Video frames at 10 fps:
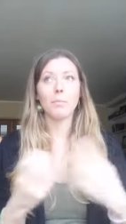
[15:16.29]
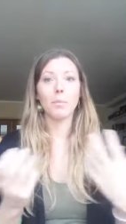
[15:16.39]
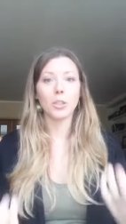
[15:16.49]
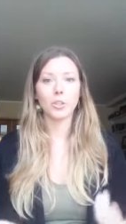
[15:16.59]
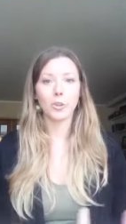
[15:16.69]

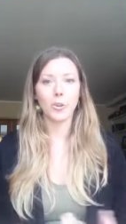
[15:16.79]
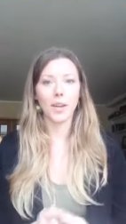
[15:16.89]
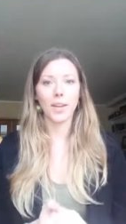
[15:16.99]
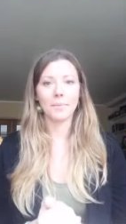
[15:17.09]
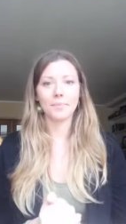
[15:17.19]
More
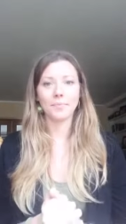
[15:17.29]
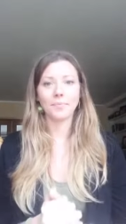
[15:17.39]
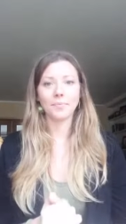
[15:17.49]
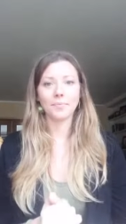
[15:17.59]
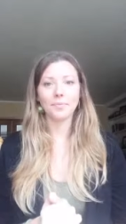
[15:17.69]
joy,
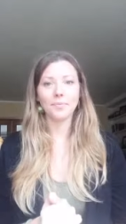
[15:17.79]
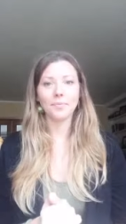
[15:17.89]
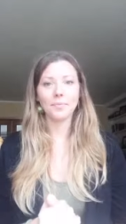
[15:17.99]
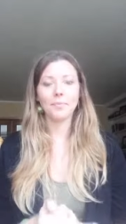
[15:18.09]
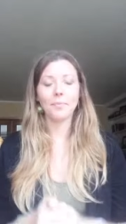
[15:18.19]

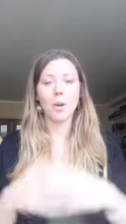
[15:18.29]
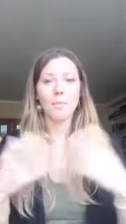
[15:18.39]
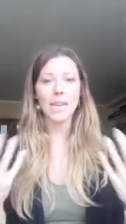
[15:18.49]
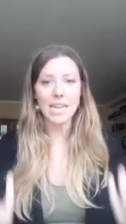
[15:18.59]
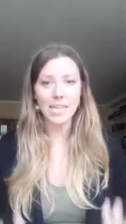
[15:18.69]
more
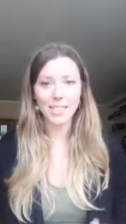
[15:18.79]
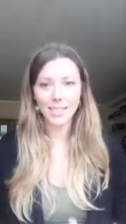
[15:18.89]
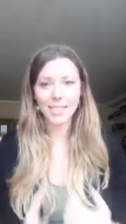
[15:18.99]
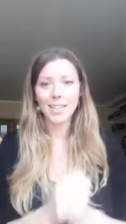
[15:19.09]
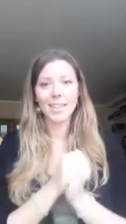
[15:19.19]

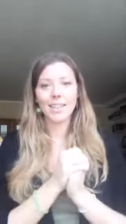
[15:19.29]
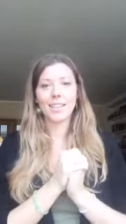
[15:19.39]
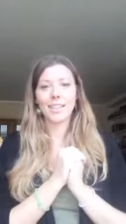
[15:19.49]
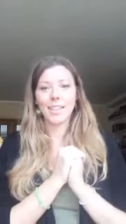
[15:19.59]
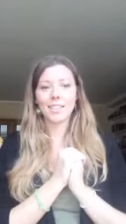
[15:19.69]
peace,
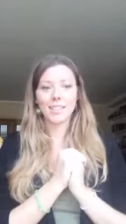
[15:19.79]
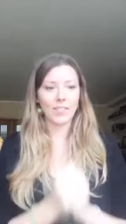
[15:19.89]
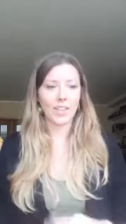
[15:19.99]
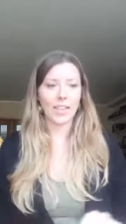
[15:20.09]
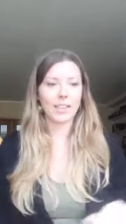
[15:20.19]

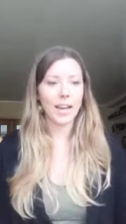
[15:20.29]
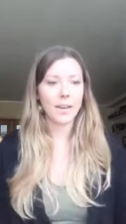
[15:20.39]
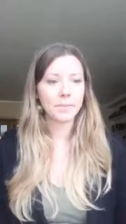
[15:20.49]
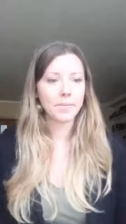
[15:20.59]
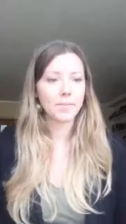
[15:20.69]
stuff like that.
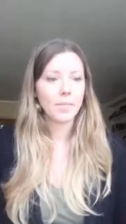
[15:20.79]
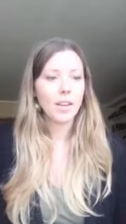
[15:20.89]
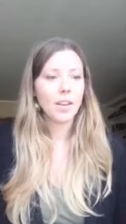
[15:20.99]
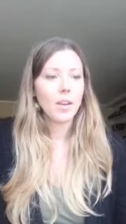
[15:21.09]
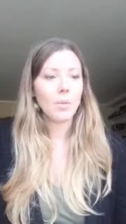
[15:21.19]

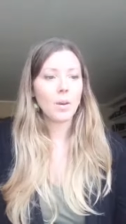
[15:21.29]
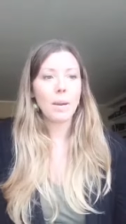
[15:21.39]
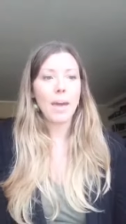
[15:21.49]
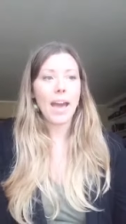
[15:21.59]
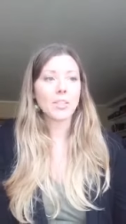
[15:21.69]
What am I
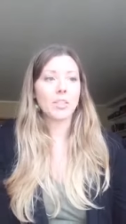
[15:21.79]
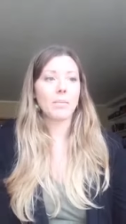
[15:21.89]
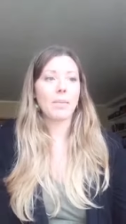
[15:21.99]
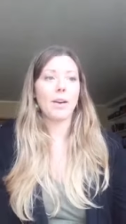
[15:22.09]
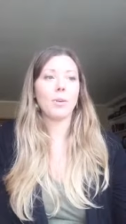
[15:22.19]
passionate
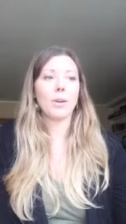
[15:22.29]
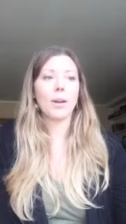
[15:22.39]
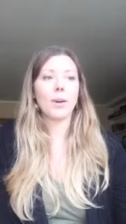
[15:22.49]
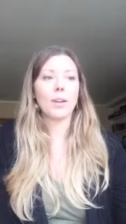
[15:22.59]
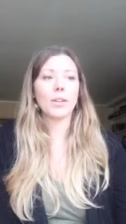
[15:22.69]
about? What do
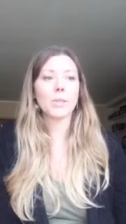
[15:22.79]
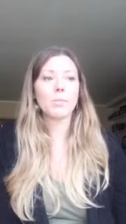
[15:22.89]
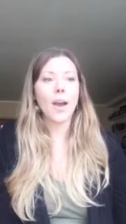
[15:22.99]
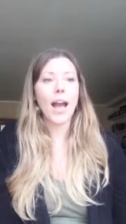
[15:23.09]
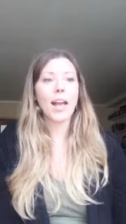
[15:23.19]
I want to
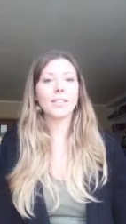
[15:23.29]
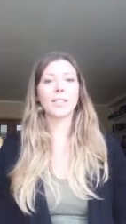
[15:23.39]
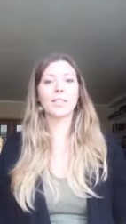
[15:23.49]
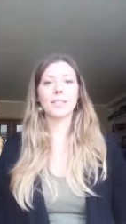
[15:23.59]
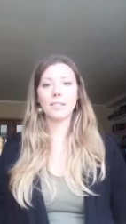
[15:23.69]

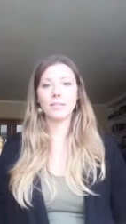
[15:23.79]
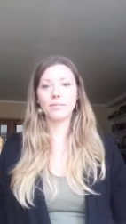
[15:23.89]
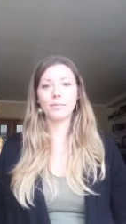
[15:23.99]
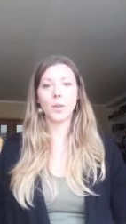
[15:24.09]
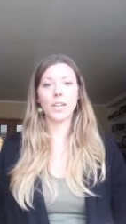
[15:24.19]
express?
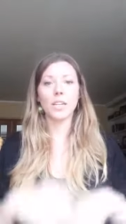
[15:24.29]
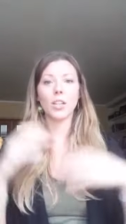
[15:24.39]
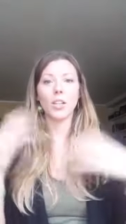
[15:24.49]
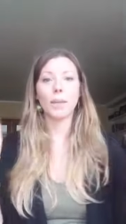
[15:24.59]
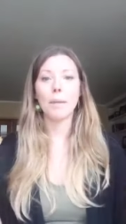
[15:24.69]
Do I need to
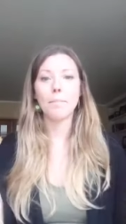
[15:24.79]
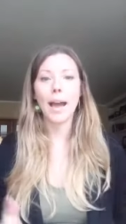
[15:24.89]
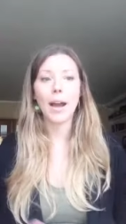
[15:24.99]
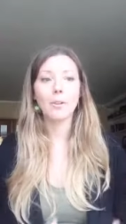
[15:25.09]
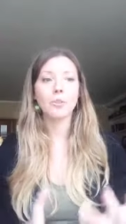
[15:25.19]
look at my
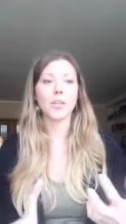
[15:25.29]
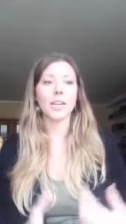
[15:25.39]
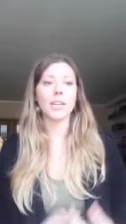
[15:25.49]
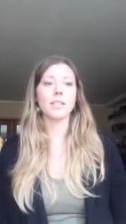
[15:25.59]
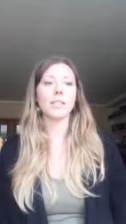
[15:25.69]

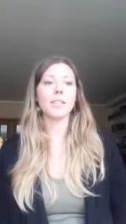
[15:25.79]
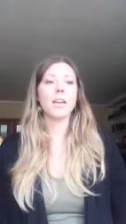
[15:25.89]
boundaries?